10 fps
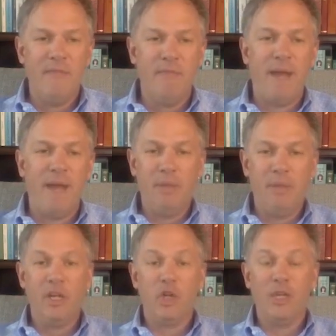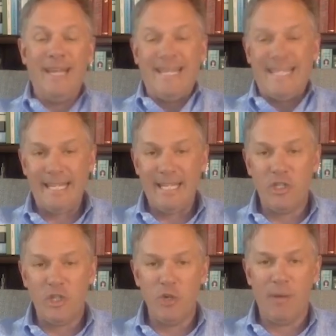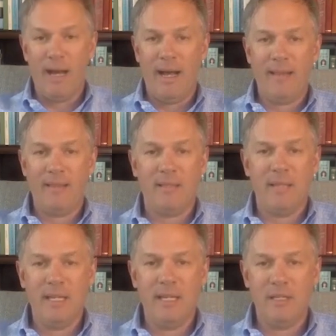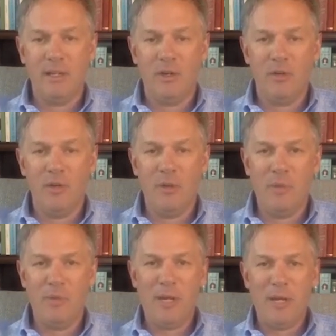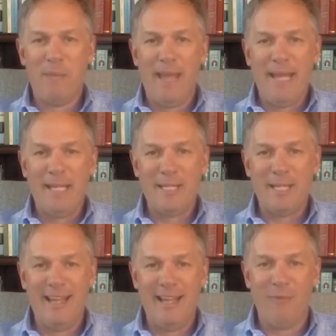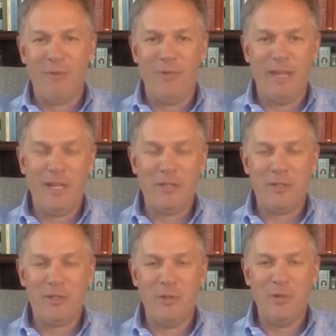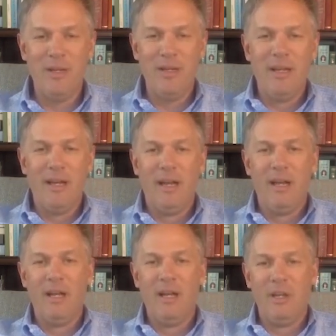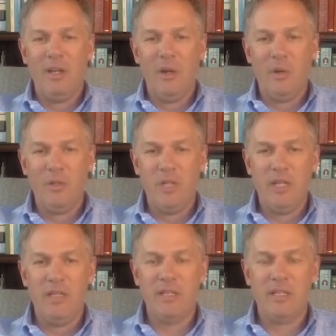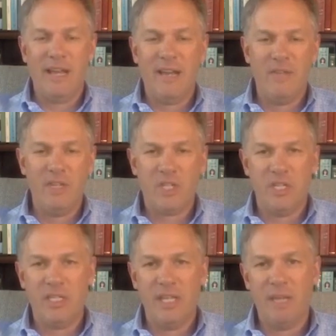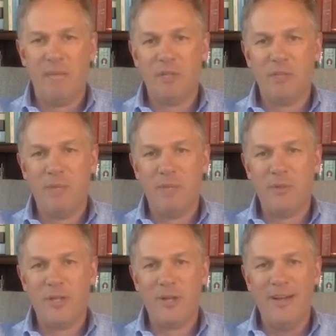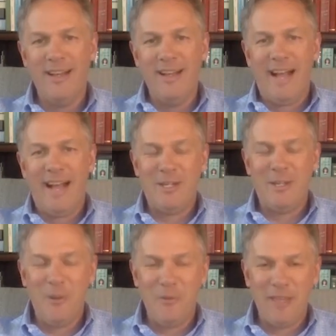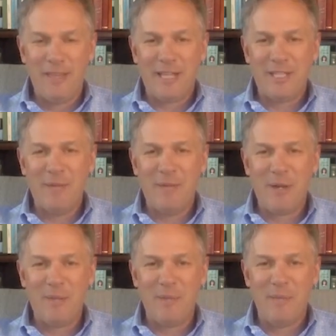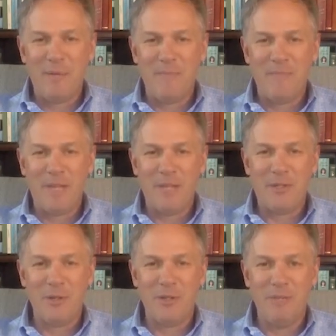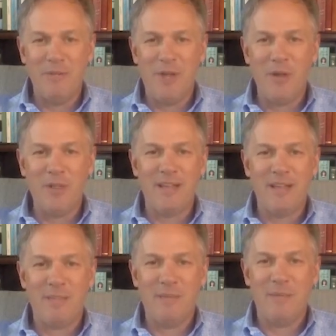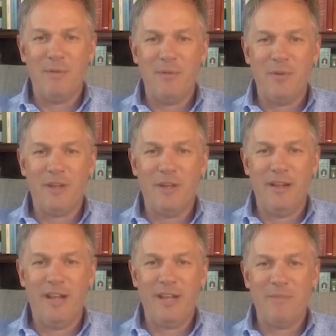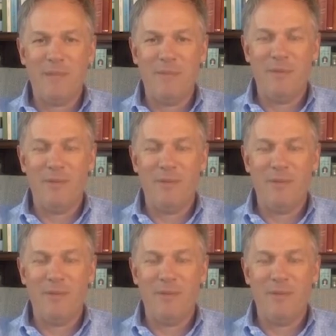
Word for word: by political entities too, behind the scenes, that are, people getting paid to say hateful things to, see this kind of discontent amongst people. So I don't think that's the American people. I certainly know it's not the people of North Carolina, the people that